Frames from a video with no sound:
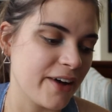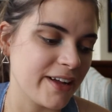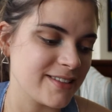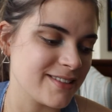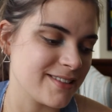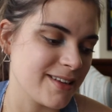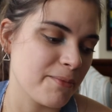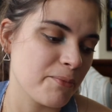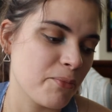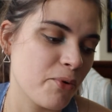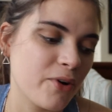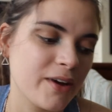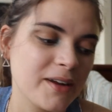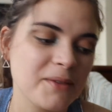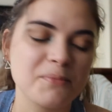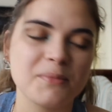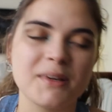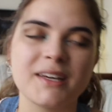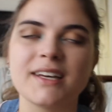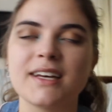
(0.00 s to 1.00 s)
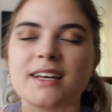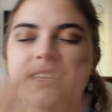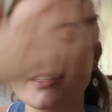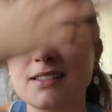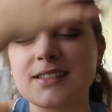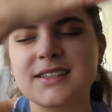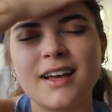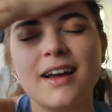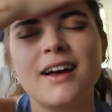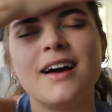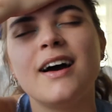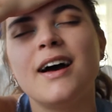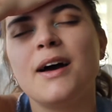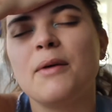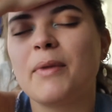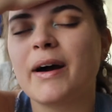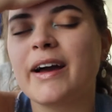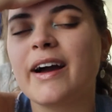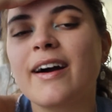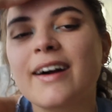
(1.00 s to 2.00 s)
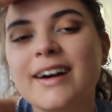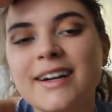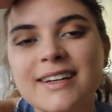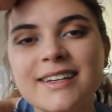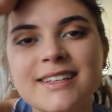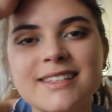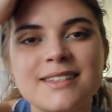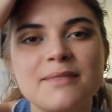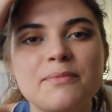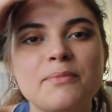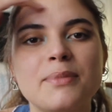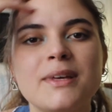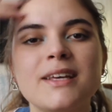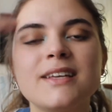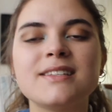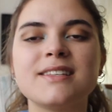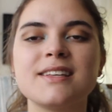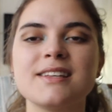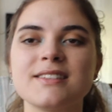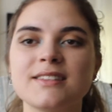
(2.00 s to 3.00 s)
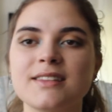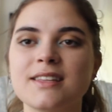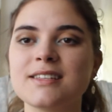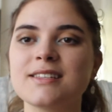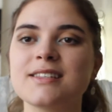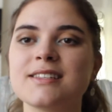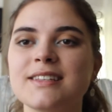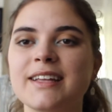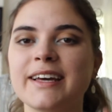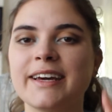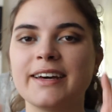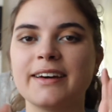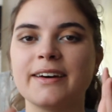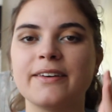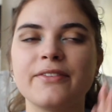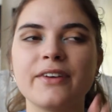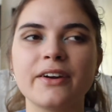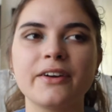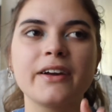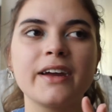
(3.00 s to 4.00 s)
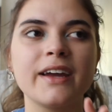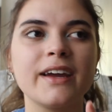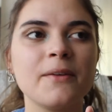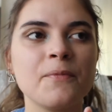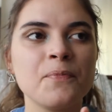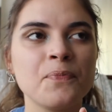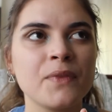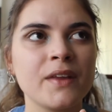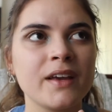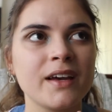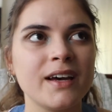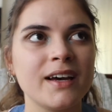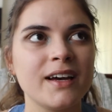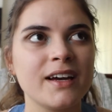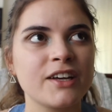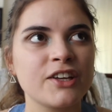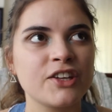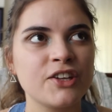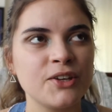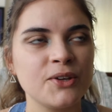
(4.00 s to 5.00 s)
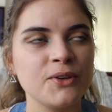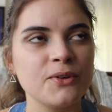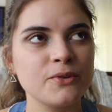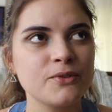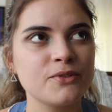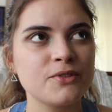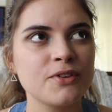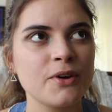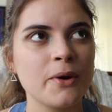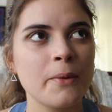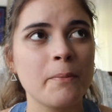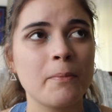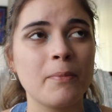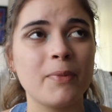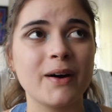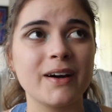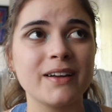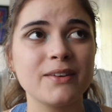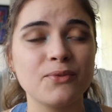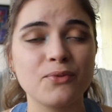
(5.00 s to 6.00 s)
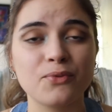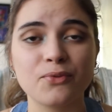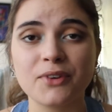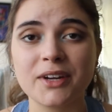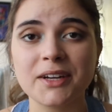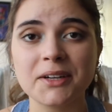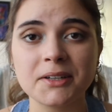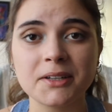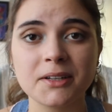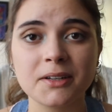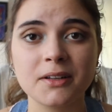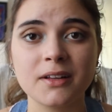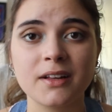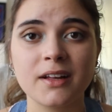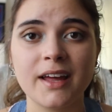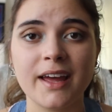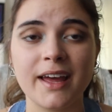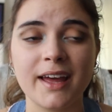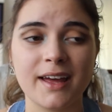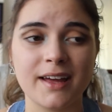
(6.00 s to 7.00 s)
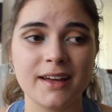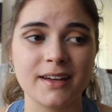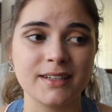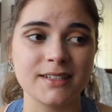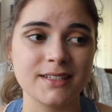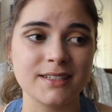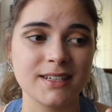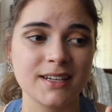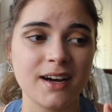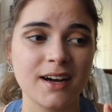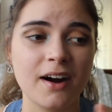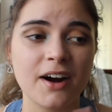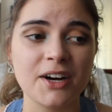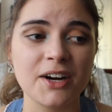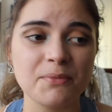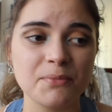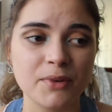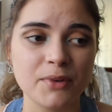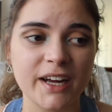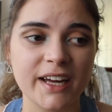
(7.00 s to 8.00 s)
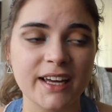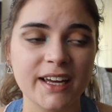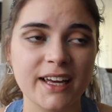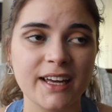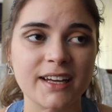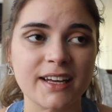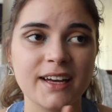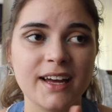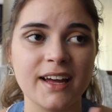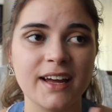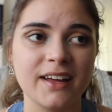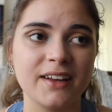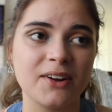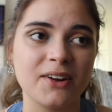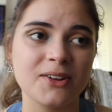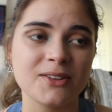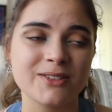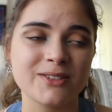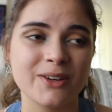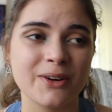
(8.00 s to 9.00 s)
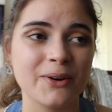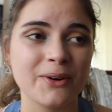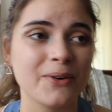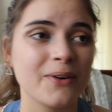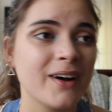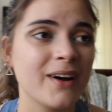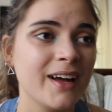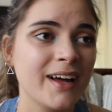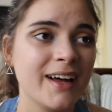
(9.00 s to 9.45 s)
at some point, because my heart is in pieces. This is like a very cute but real and heartbreaking and also